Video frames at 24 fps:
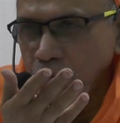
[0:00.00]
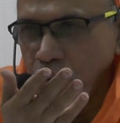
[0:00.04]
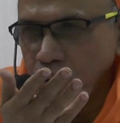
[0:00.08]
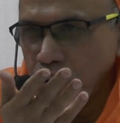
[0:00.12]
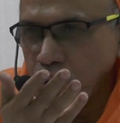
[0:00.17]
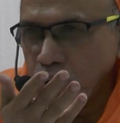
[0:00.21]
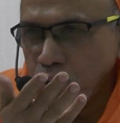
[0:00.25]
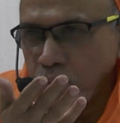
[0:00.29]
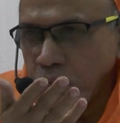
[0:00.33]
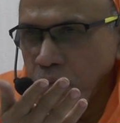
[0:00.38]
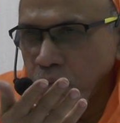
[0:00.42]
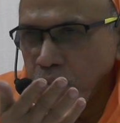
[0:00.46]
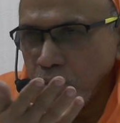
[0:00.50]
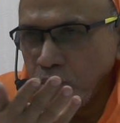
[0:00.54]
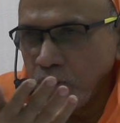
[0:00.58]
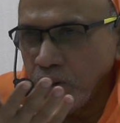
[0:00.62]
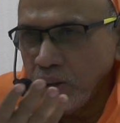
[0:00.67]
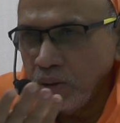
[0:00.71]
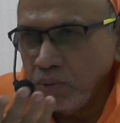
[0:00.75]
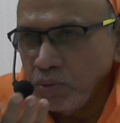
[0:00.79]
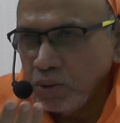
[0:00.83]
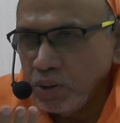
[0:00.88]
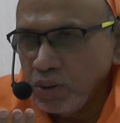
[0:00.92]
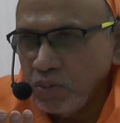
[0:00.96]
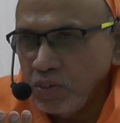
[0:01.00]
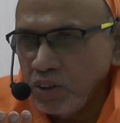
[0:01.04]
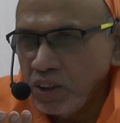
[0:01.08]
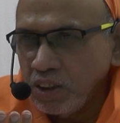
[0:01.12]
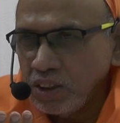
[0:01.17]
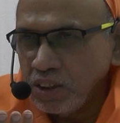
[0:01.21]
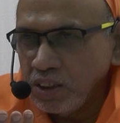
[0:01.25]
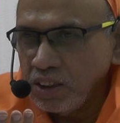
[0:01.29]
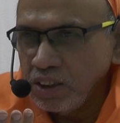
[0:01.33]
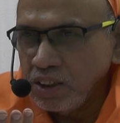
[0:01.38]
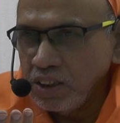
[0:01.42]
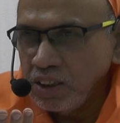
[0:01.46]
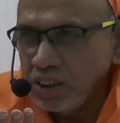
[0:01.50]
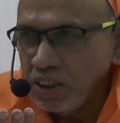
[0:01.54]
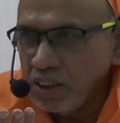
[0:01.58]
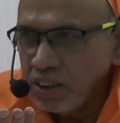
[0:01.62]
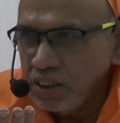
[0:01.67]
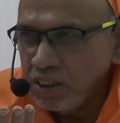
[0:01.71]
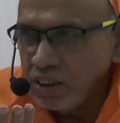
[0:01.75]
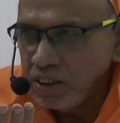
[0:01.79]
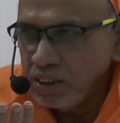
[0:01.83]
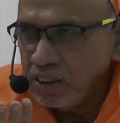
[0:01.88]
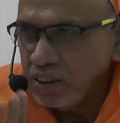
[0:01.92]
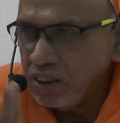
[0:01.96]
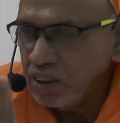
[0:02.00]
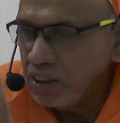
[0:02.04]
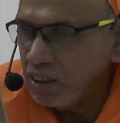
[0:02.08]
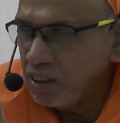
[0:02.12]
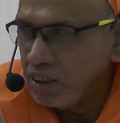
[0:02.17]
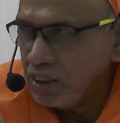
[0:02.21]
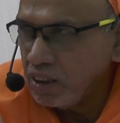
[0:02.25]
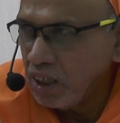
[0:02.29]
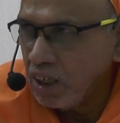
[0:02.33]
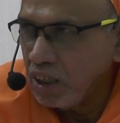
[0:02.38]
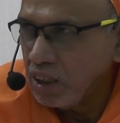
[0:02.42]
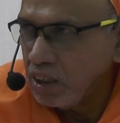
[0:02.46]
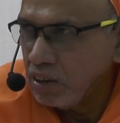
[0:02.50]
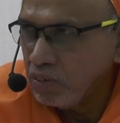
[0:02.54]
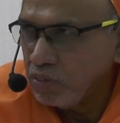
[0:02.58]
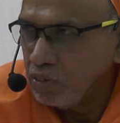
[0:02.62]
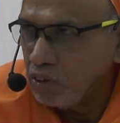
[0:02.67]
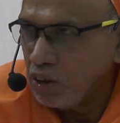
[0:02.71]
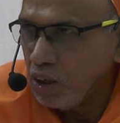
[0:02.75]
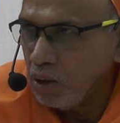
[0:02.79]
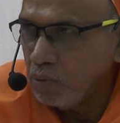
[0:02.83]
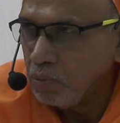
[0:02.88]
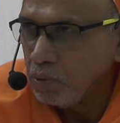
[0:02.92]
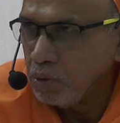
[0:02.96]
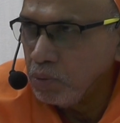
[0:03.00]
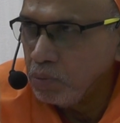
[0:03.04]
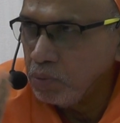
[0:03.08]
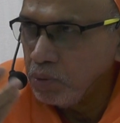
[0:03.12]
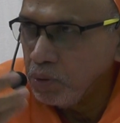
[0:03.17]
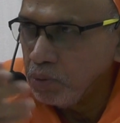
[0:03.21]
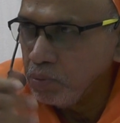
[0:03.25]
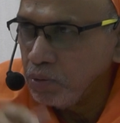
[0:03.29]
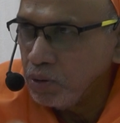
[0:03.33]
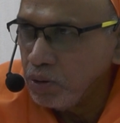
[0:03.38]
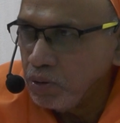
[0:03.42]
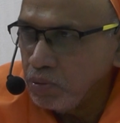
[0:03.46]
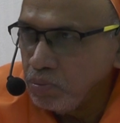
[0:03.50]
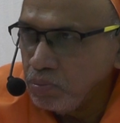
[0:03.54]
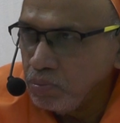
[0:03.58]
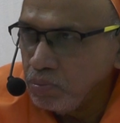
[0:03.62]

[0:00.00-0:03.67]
rich people ka Bhagavan hai ye not of common people."